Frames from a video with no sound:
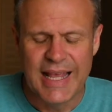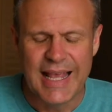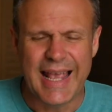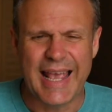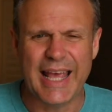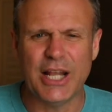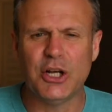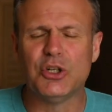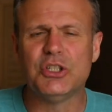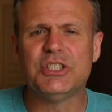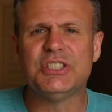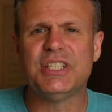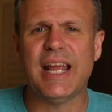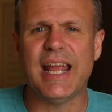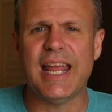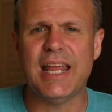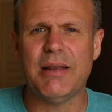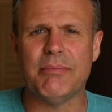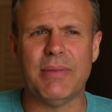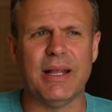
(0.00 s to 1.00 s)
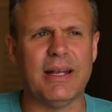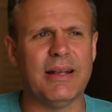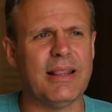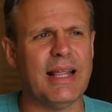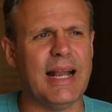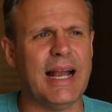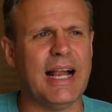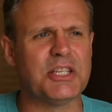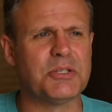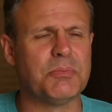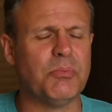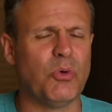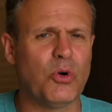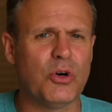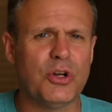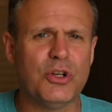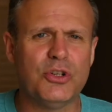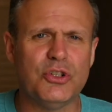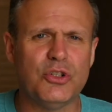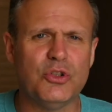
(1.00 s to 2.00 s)
entertainment that has
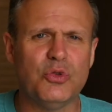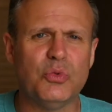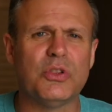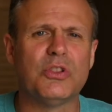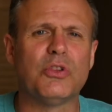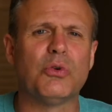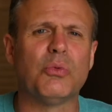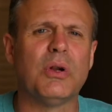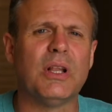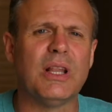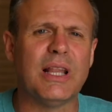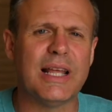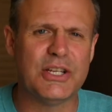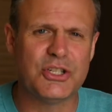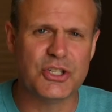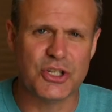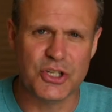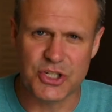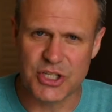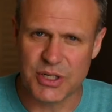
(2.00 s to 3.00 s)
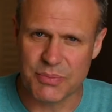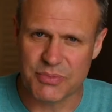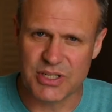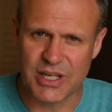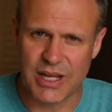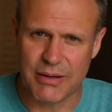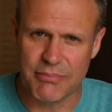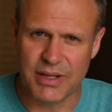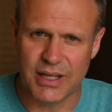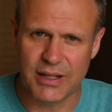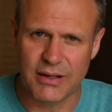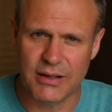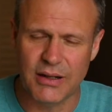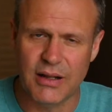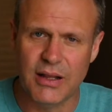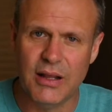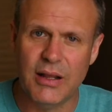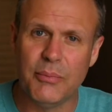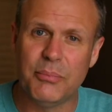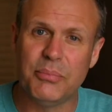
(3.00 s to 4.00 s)
more to do with the relationships I'm in,
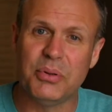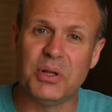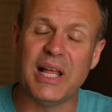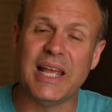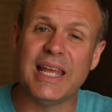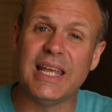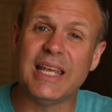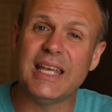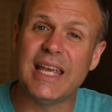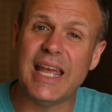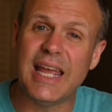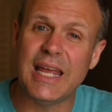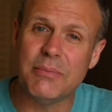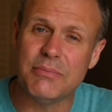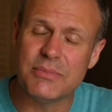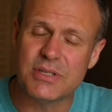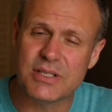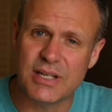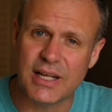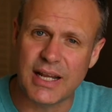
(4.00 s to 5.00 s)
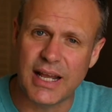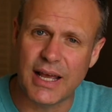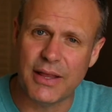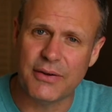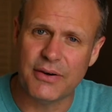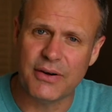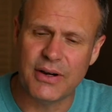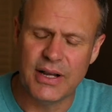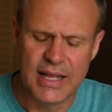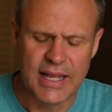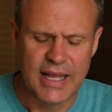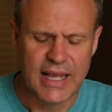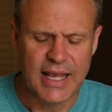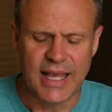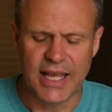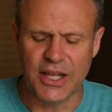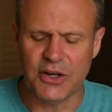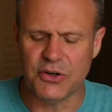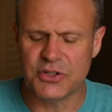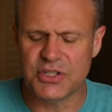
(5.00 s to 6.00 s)
playing games together,
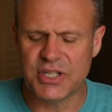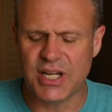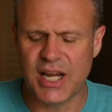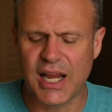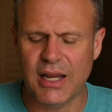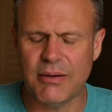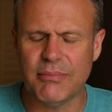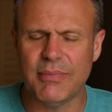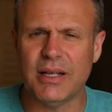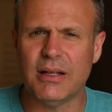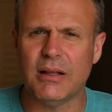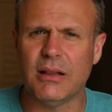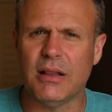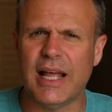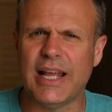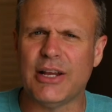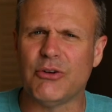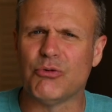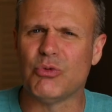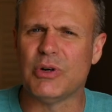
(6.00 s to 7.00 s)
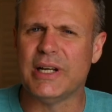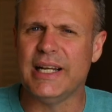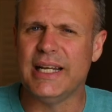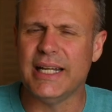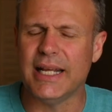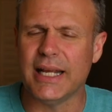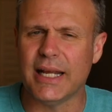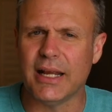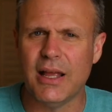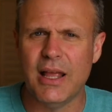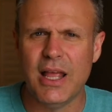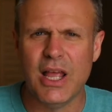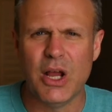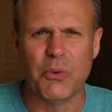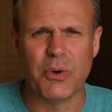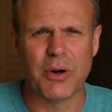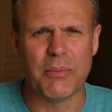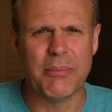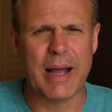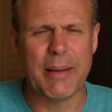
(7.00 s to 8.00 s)
entertainment like reading,
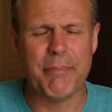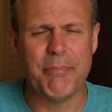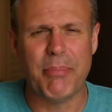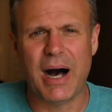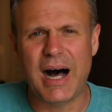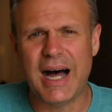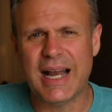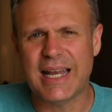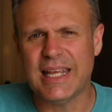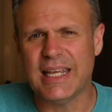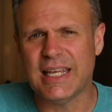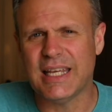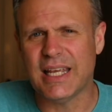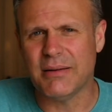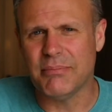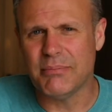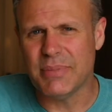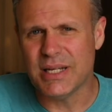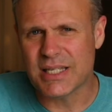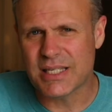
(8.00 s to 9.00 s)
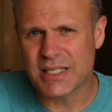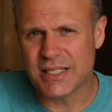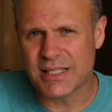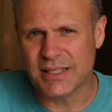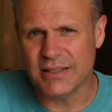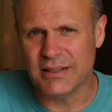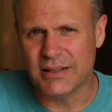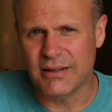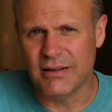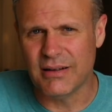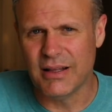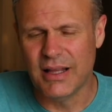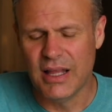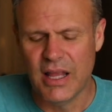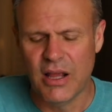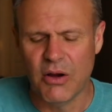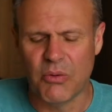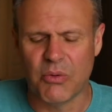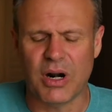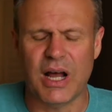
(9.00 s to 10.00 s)
where my body can be still,
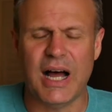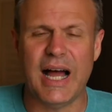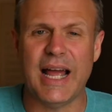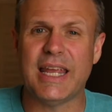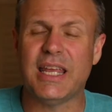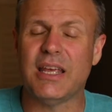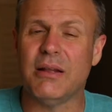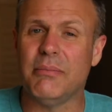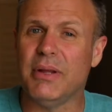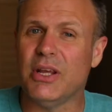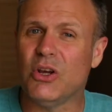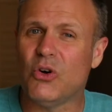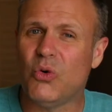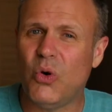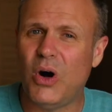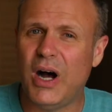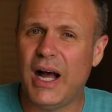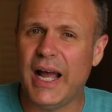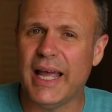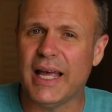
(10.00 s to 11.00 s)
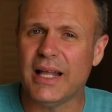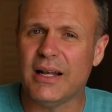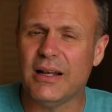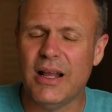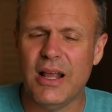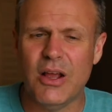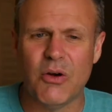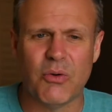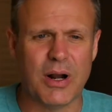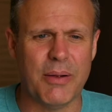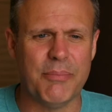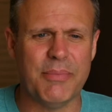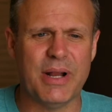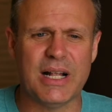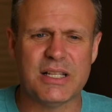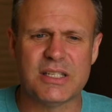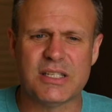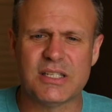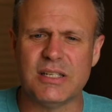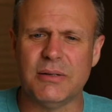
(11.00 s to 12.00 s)
where I can be quiet, where I'm
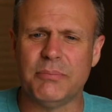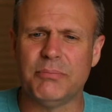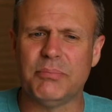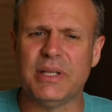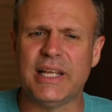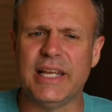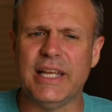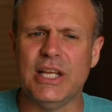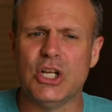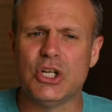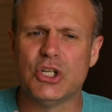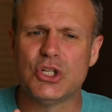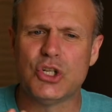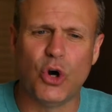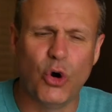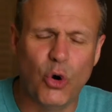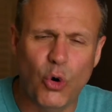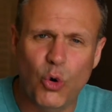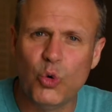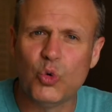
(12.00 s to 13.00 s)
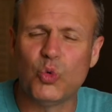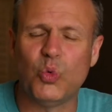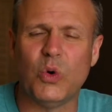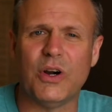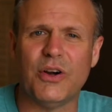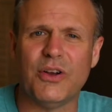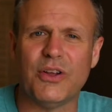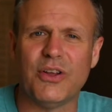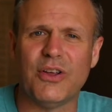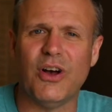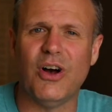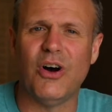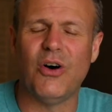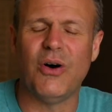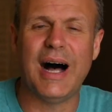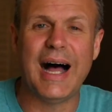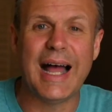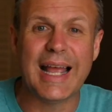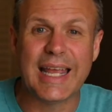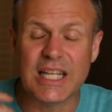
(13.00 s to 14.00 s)
not simply told where to
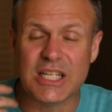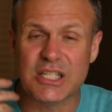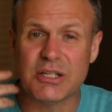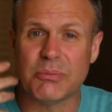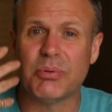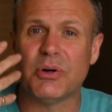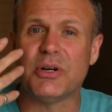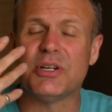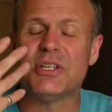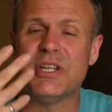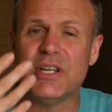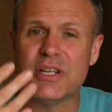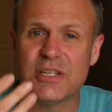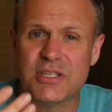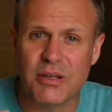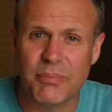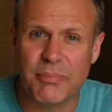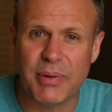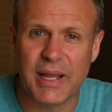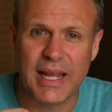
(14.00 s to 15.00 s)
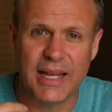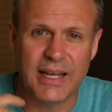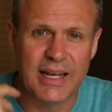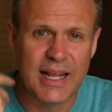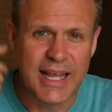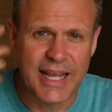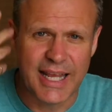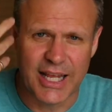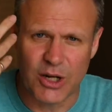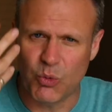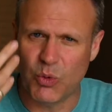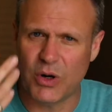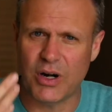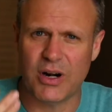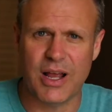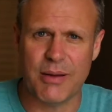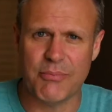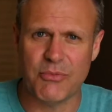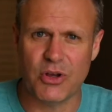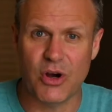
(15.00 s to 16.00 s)
go, I get to participate in where
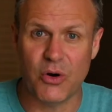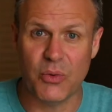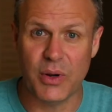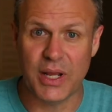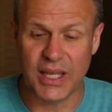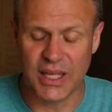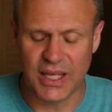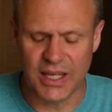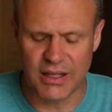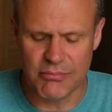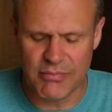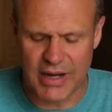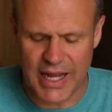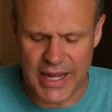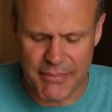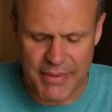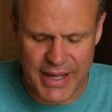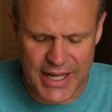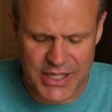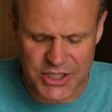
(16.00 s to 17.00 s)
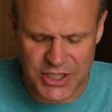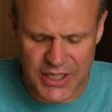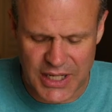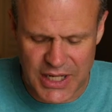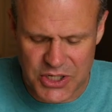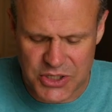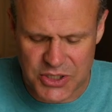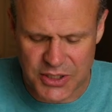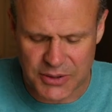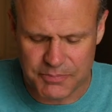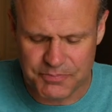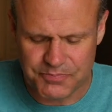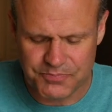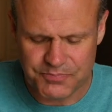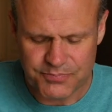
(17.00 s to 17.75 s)
I'm going in my imagination.